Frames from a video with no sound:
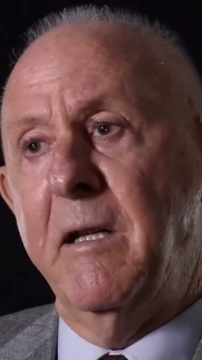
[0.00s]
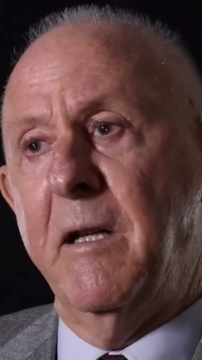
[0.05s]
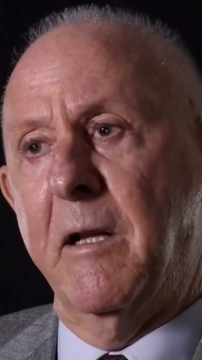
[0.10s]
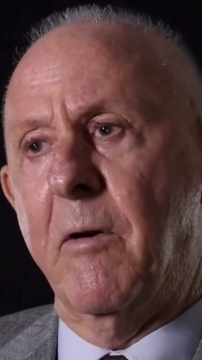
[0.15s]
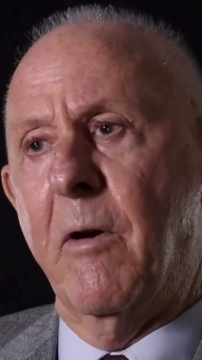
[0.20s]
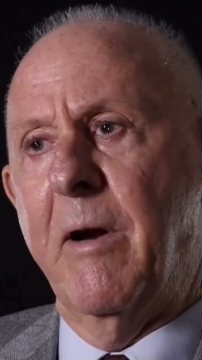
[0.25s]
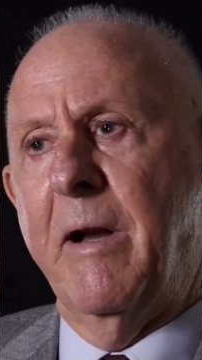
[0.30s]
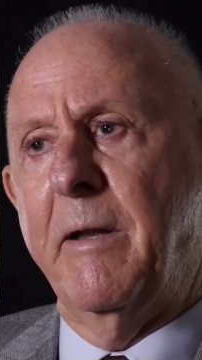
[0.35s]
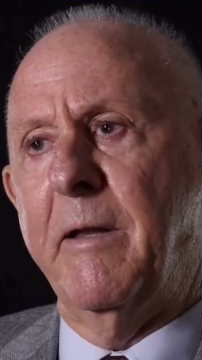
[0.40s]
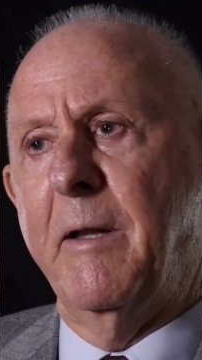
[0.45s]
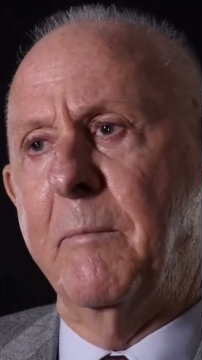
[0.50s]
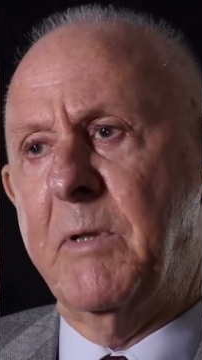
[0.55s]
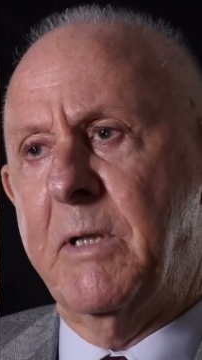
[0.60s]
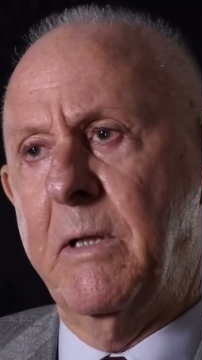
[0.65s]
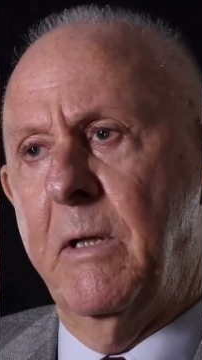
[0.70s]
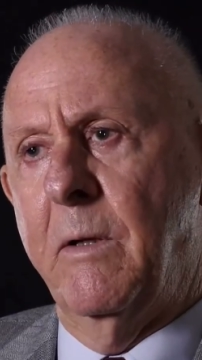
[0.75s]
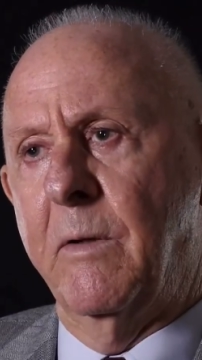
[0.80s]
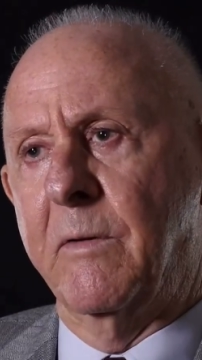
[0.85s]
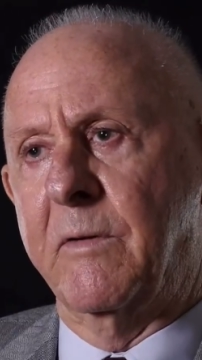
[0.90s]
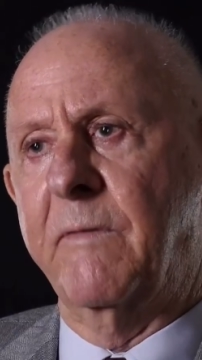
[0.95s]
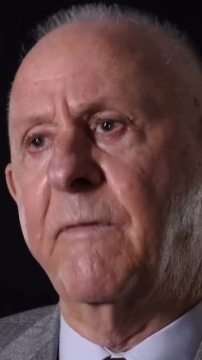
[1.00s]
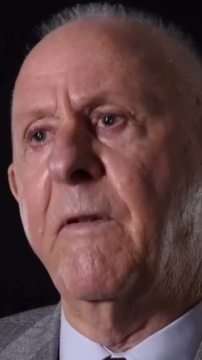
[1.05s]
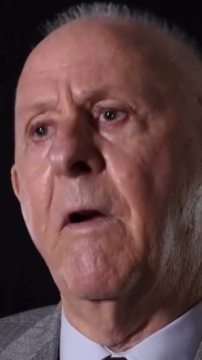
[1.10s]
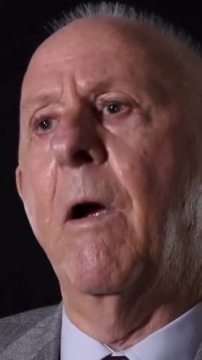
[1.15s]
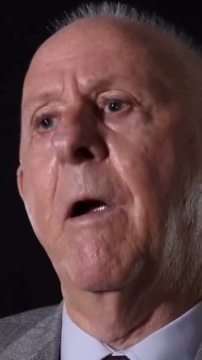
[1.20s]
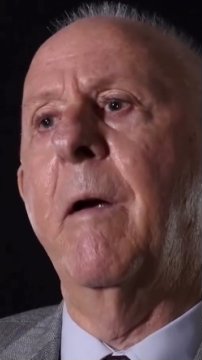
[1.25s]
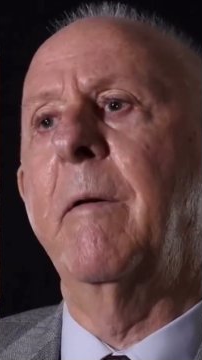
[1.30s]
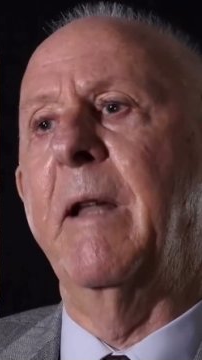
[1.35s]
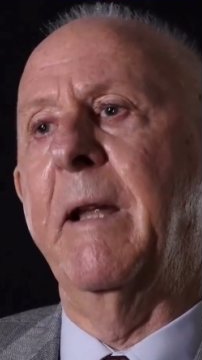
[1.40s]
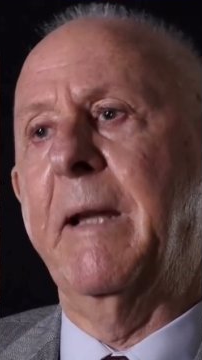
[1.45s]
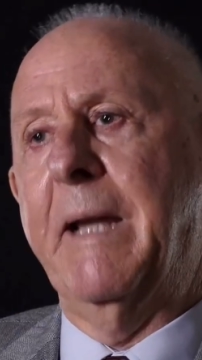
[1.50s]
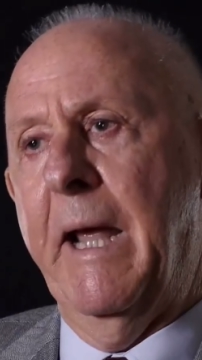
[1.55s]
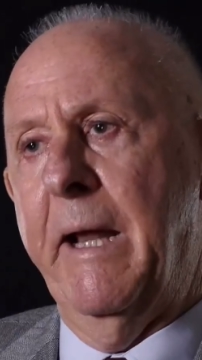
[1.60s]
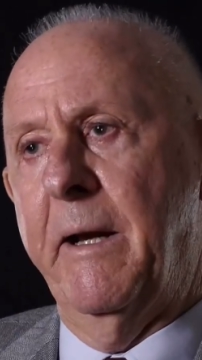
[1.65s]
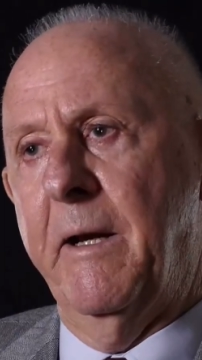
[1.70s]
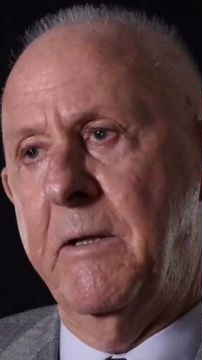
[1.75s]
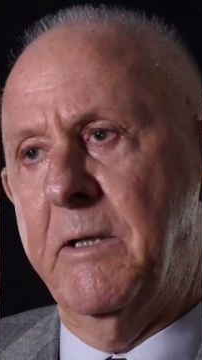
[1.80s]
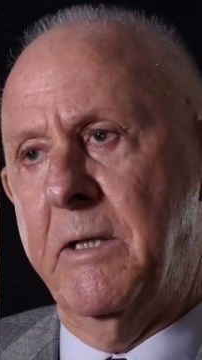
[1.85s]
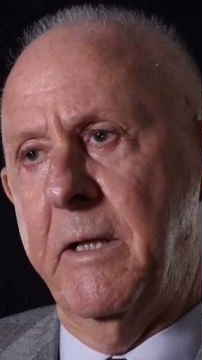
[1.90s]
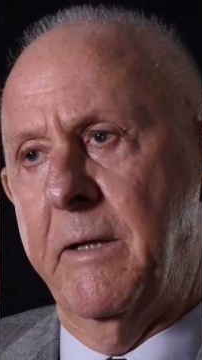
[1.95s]
the ground themselves, firing the
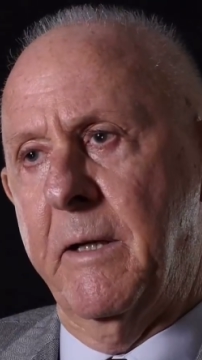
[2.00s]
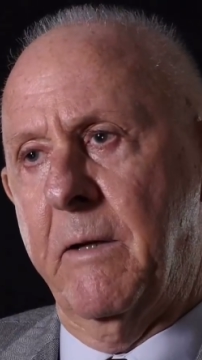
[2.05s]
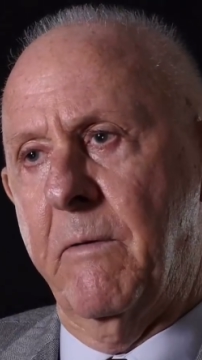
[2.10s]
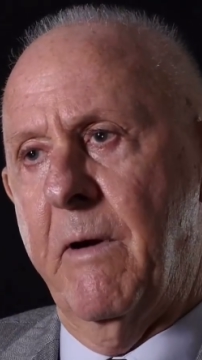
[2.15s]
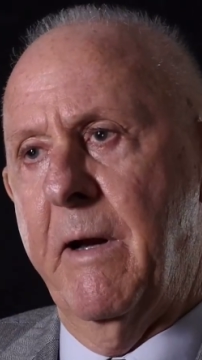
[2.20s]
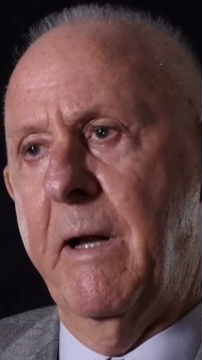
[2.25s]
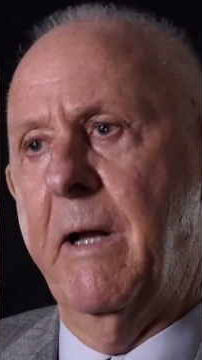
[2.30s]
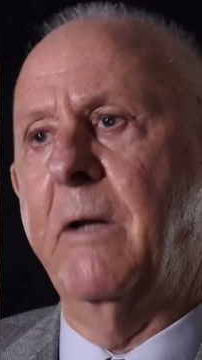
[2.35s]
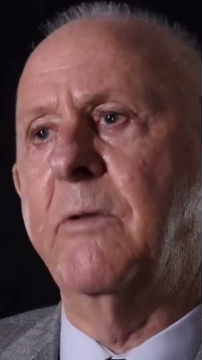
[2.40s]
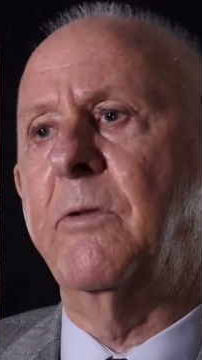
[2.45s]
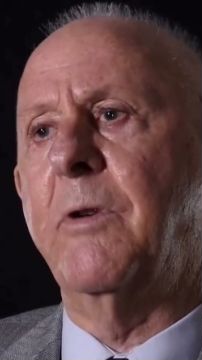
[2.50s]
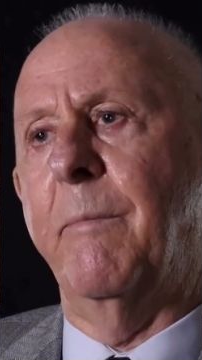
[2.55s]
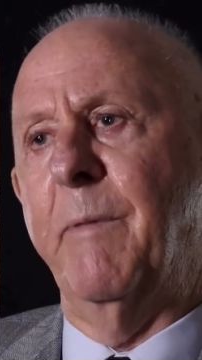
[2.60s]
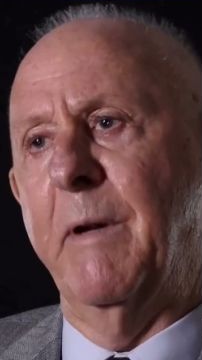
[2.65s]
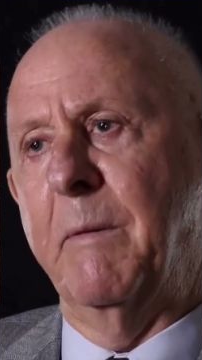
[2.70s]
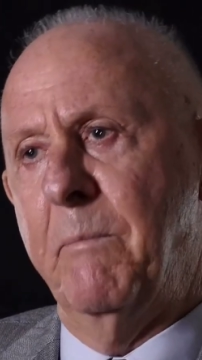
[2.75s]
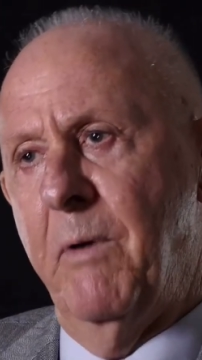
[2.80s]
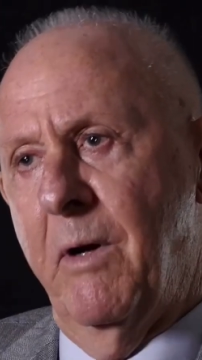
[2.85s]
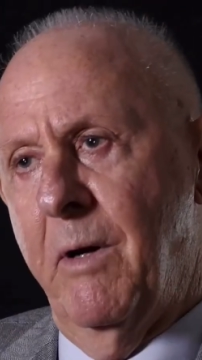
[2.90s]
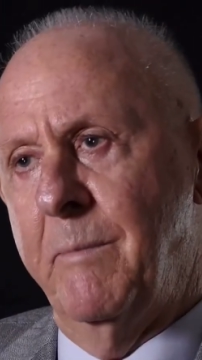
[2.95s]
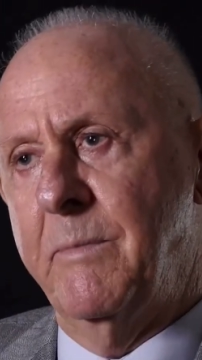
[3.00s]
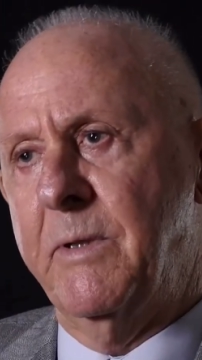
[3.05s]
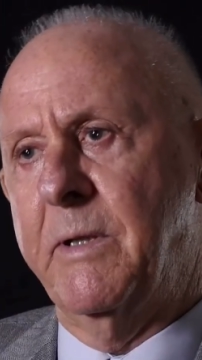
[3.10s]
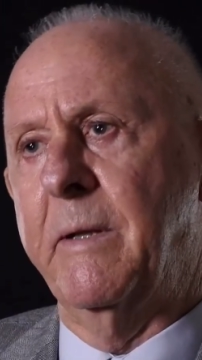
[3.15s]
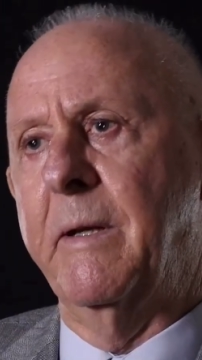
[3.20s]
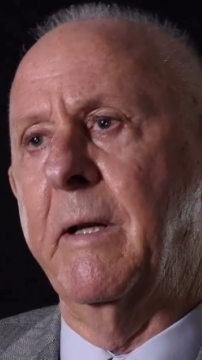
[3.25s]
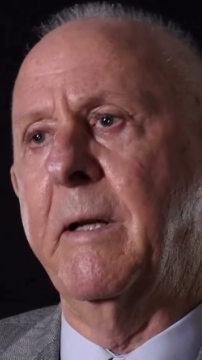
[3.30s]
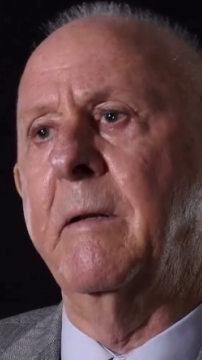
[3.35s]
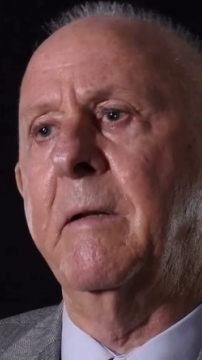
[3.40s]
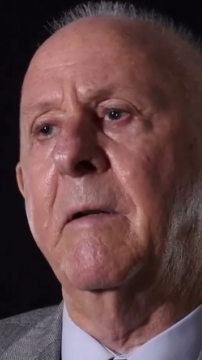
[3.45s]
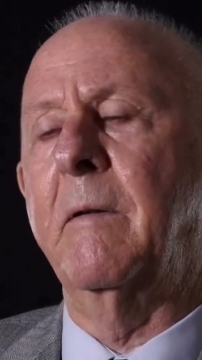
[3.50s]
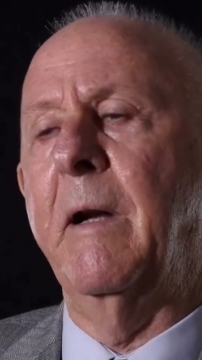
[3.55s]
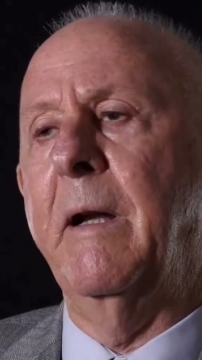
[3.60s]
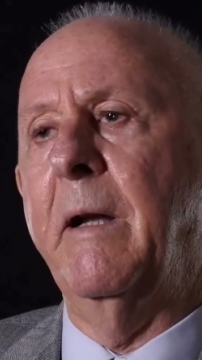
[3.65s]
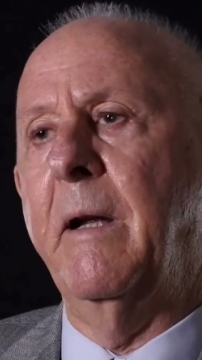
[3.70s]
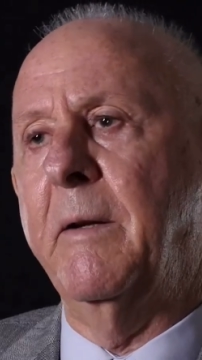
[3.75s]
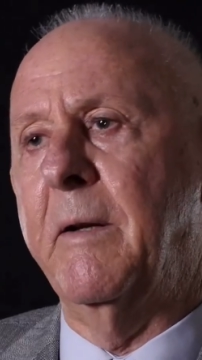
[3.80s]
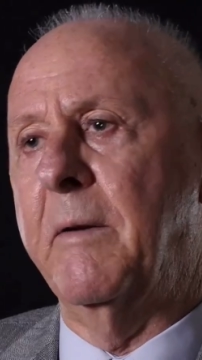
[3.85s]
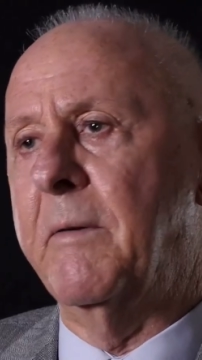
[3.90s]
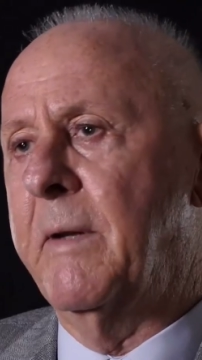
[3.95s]
cannons at the ground, dropping bombs at the
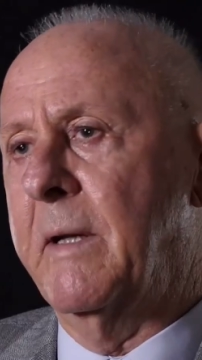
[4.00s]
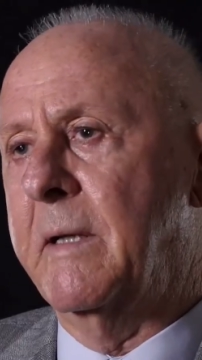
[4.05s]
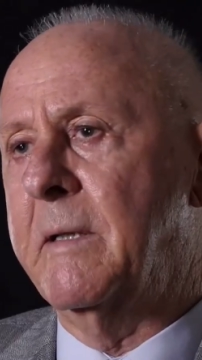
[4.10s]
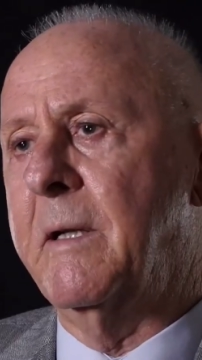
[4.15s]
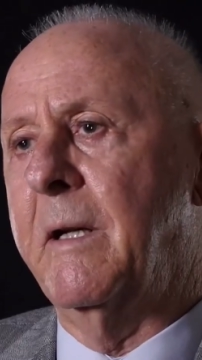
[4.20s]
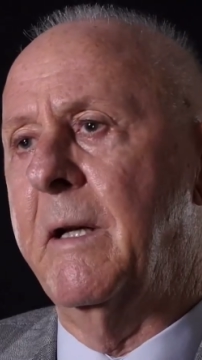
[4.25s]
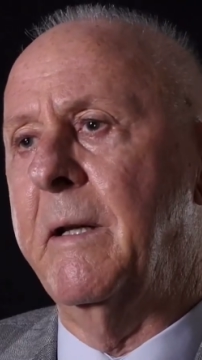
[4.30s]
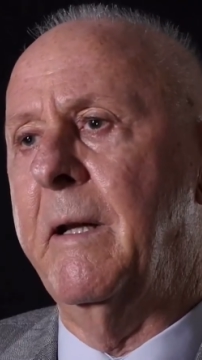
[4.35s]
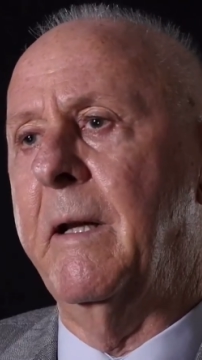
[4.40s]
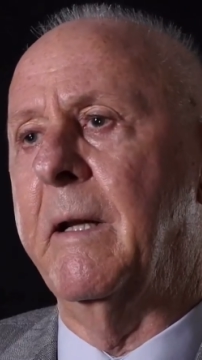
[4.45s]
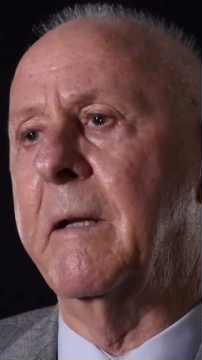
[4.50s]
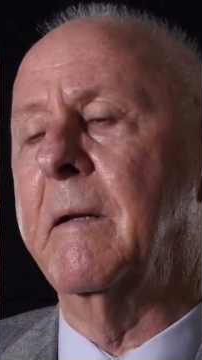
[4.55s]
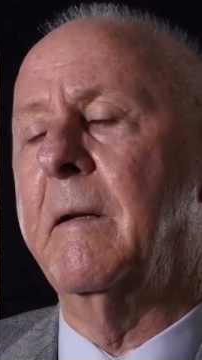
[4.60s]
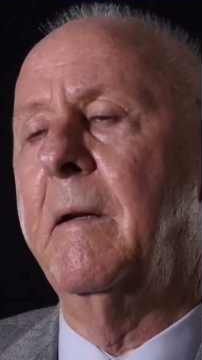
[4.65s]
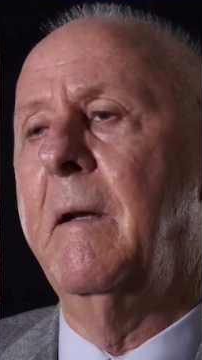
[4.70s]
ground and things like that.